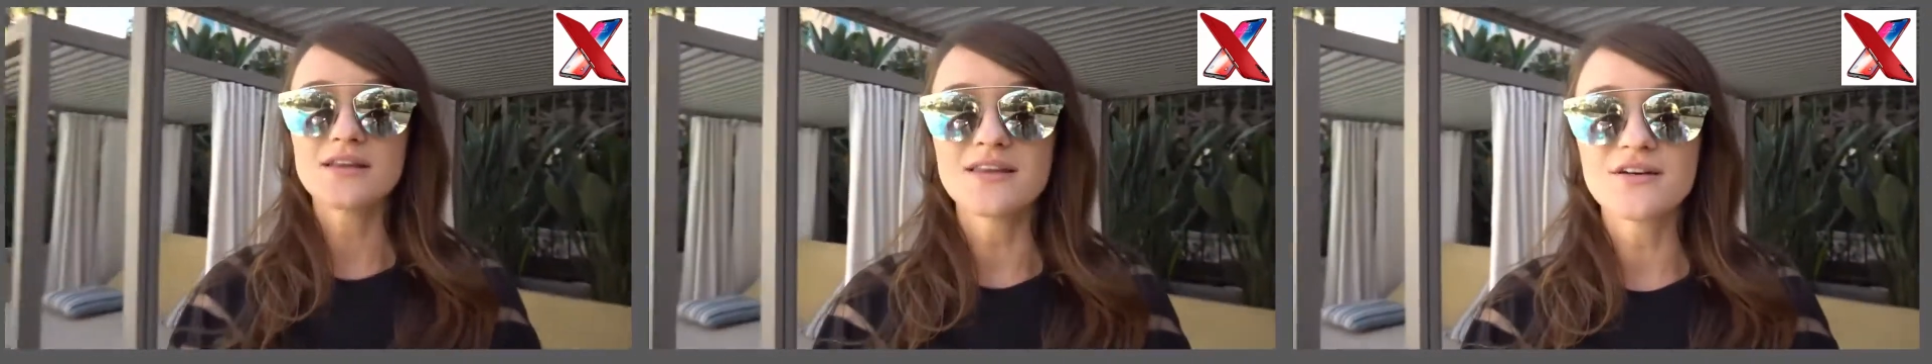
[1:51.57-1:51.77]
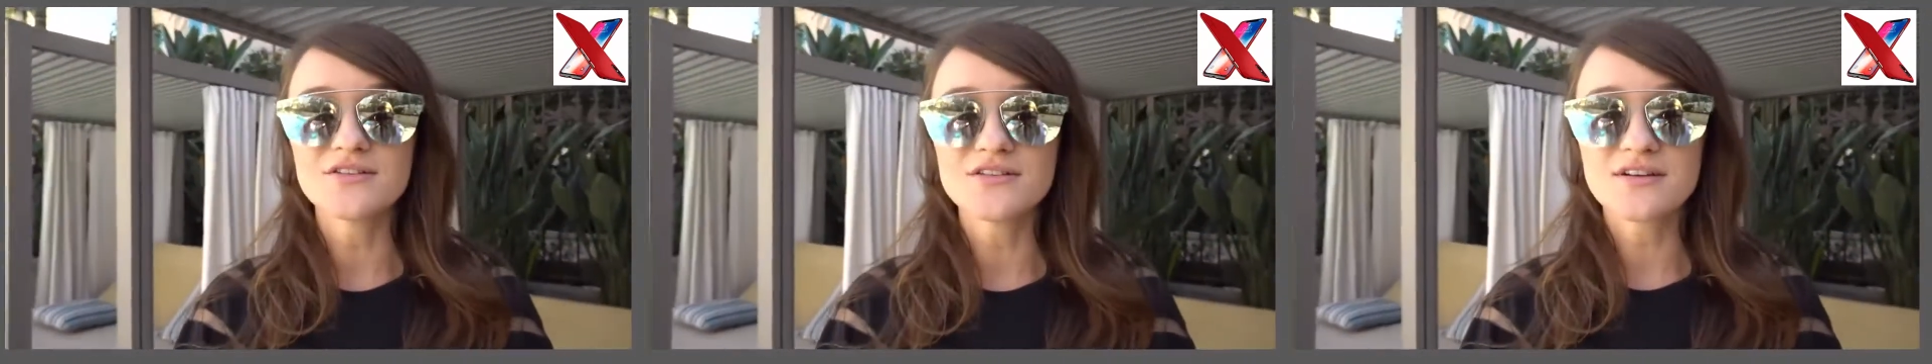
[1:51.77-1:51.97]

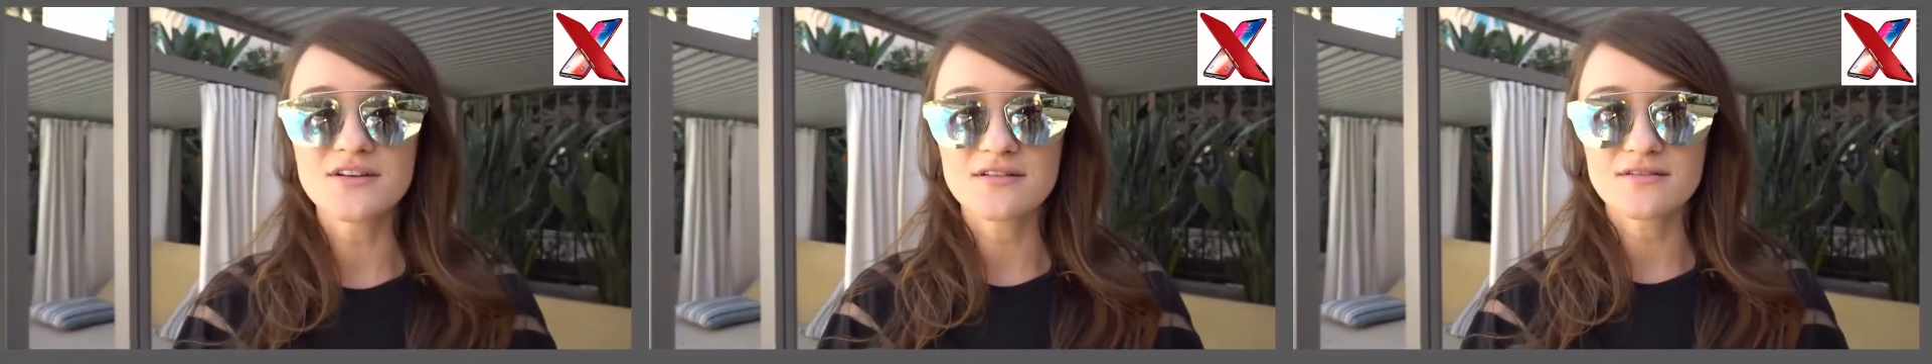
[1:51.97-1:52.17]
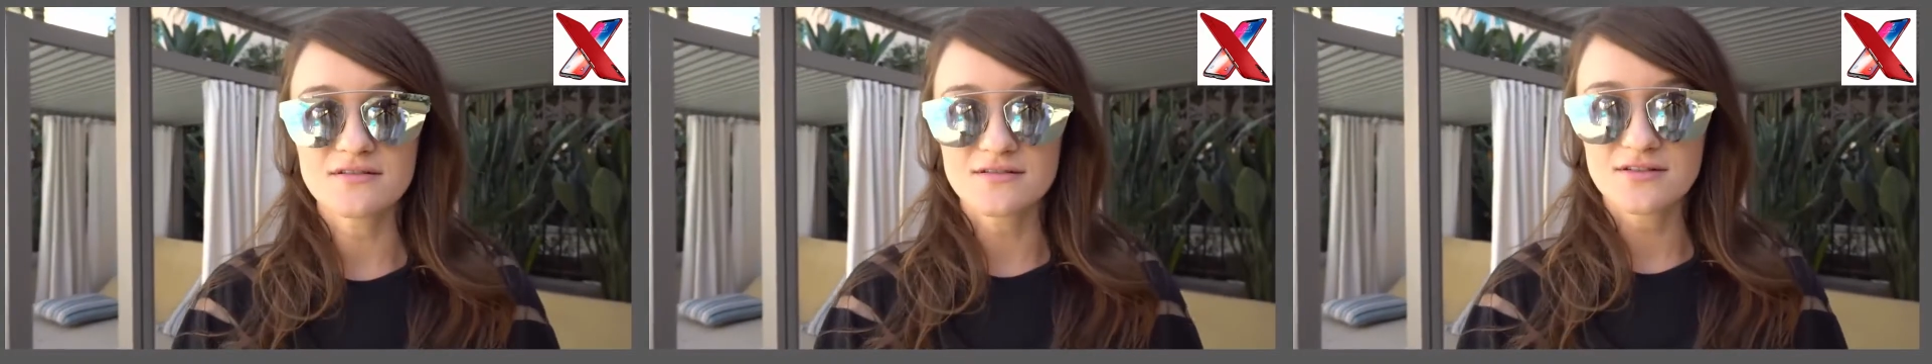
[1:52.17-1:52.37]
Oh, you
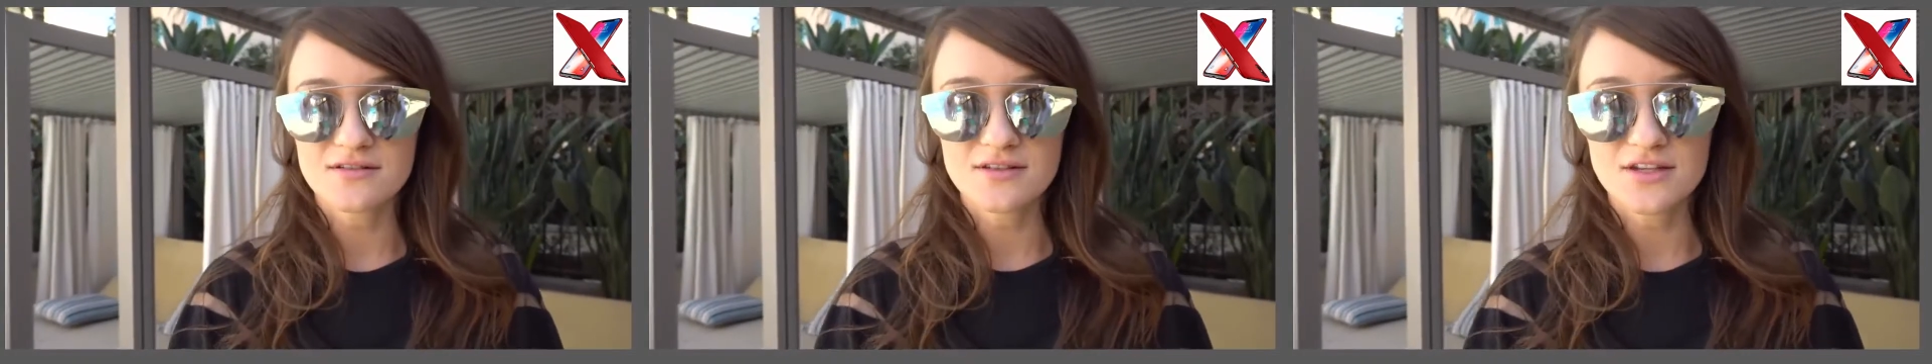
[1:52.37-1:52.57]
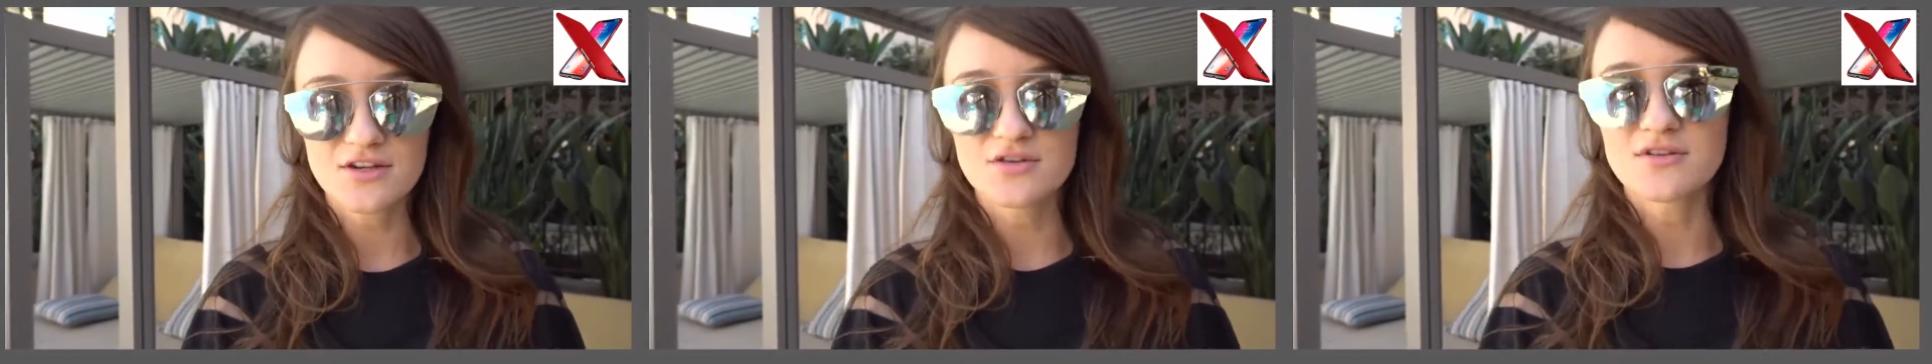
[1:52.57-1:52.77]
look
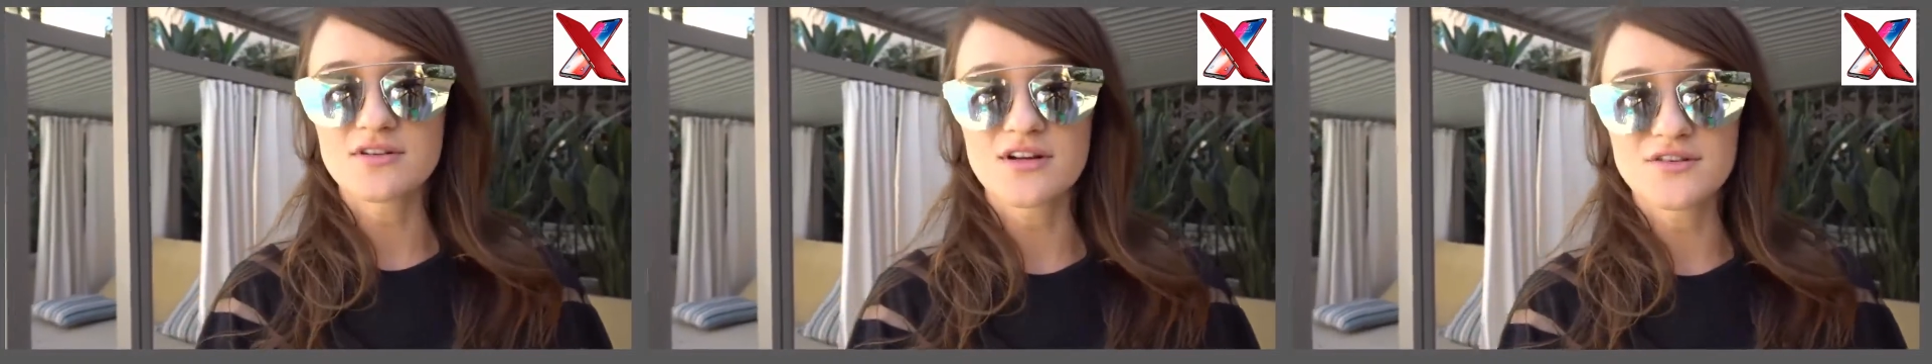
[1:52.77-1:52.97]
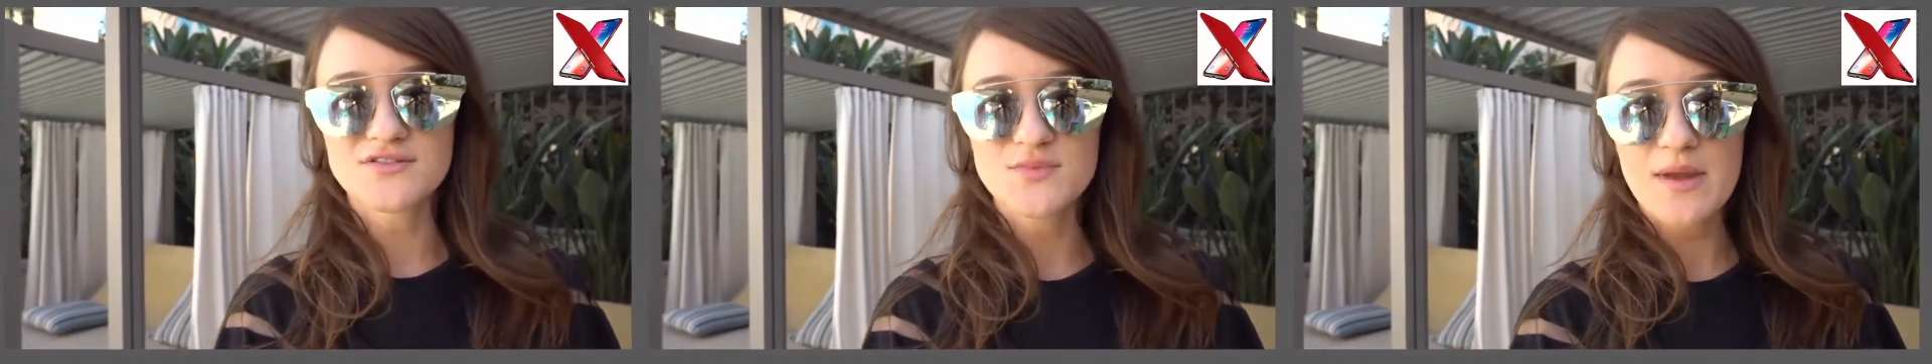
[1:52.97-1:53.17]
like you're
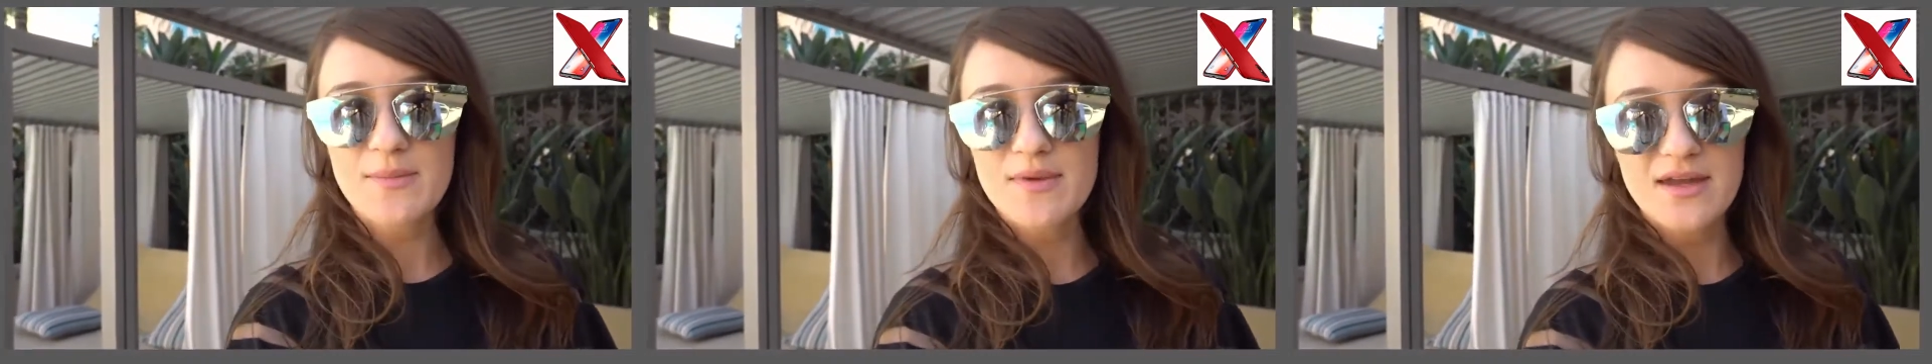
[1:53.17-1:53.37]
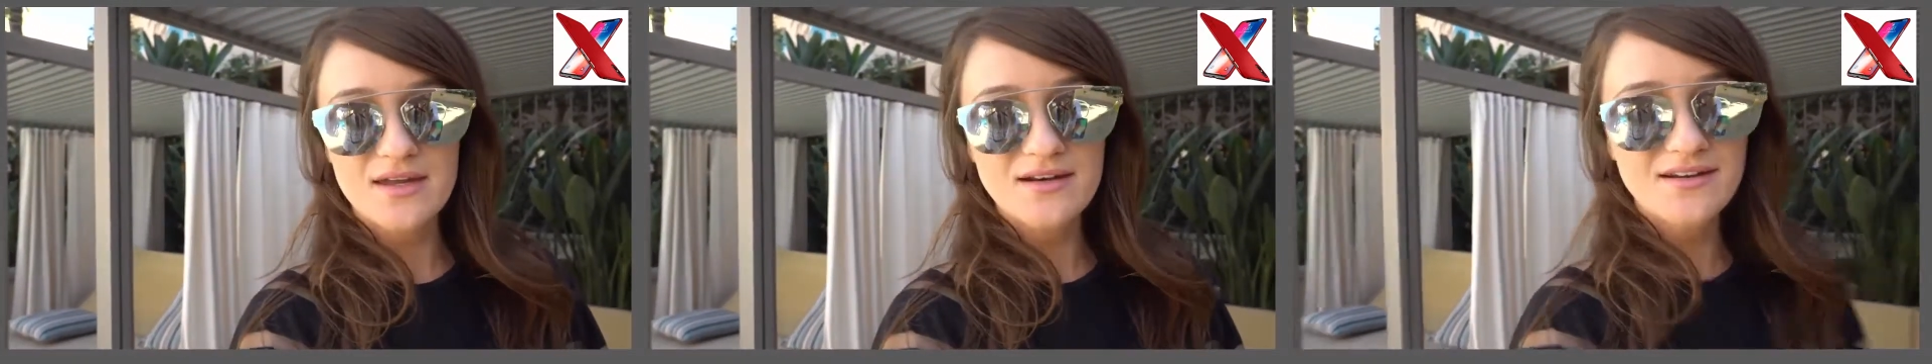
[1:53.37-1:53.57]
going to go
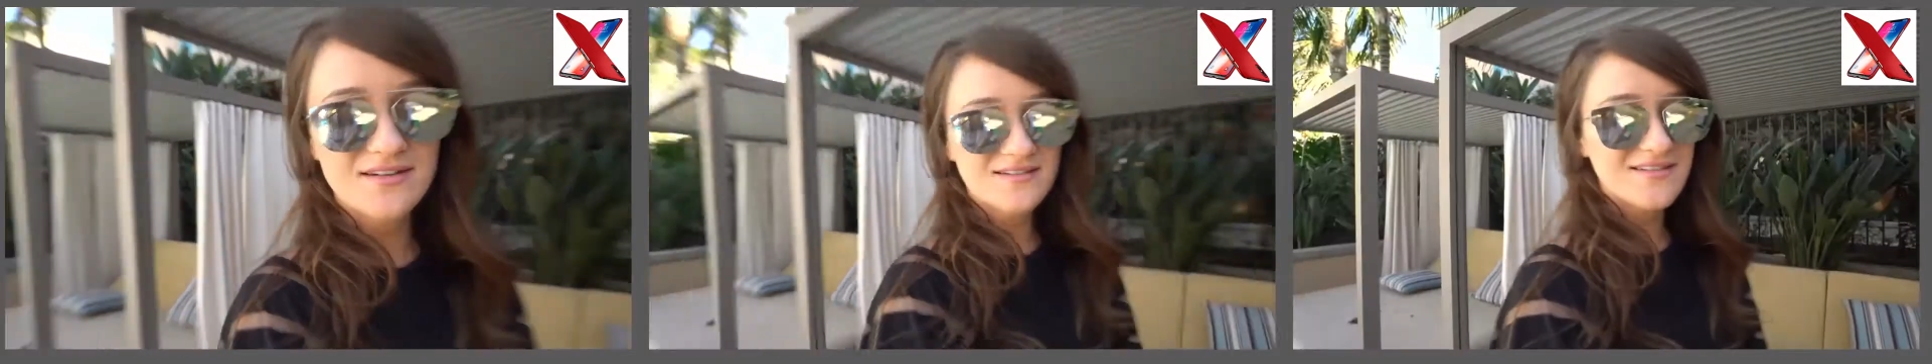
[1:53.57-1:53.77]
swimming.